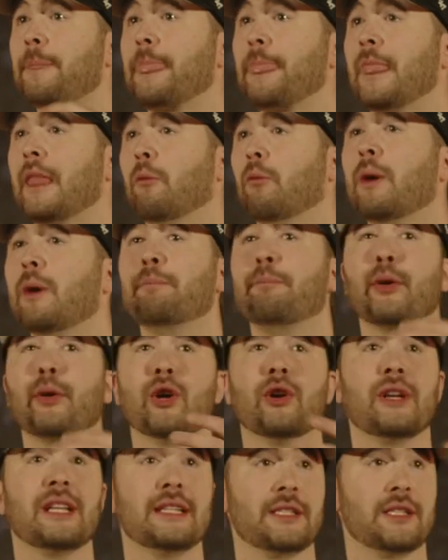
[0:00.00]
What
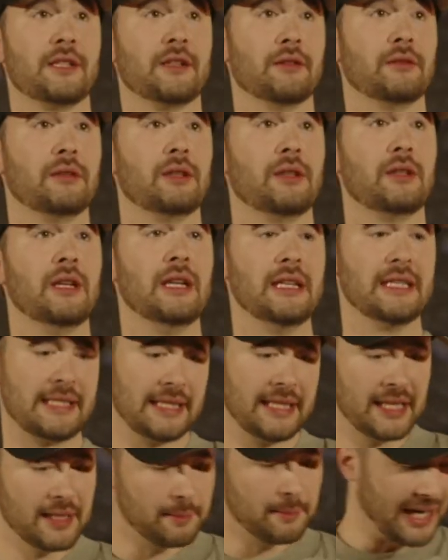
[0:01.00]
burdens you? See,
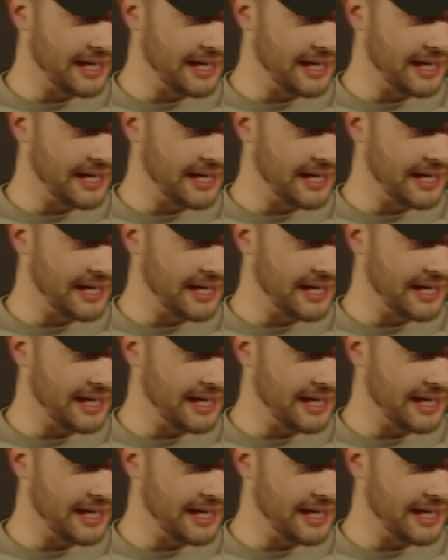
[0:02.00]
Nehemiah